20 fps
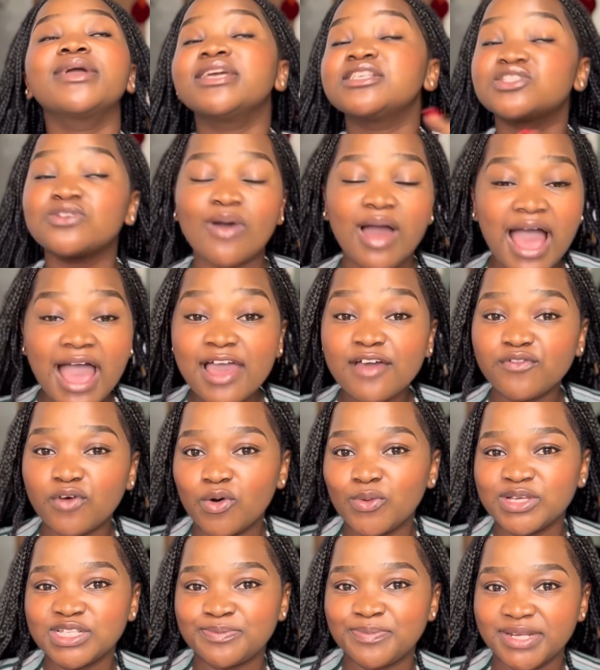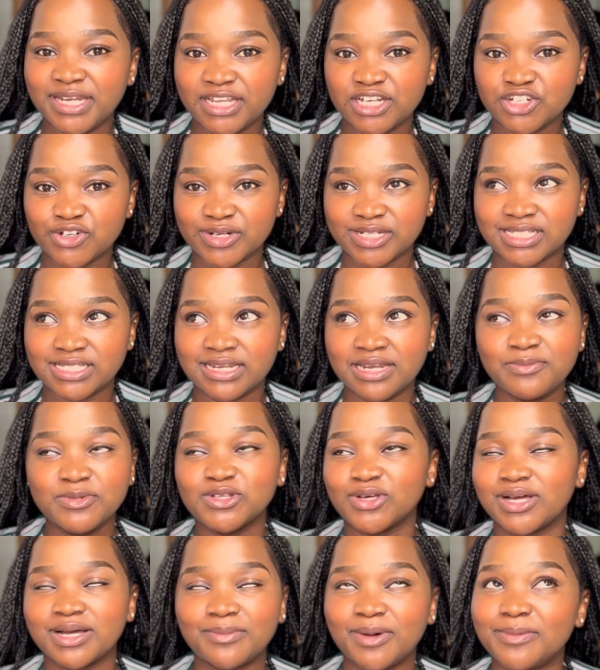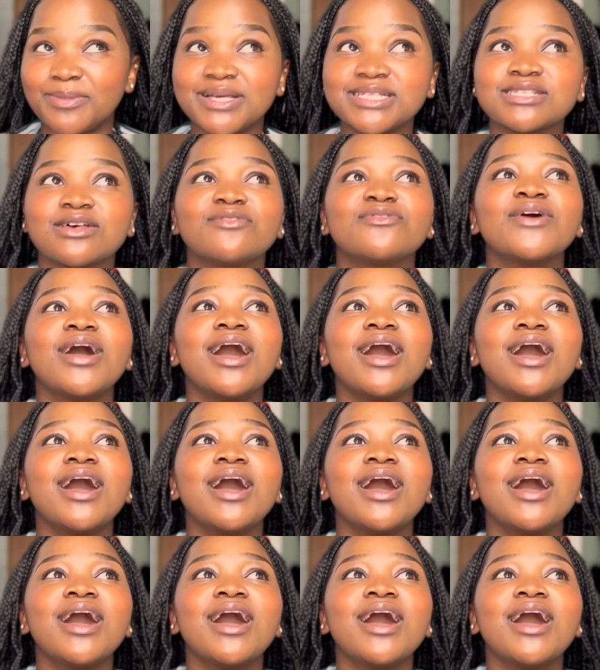so I have always been interested. Let me talk about myself.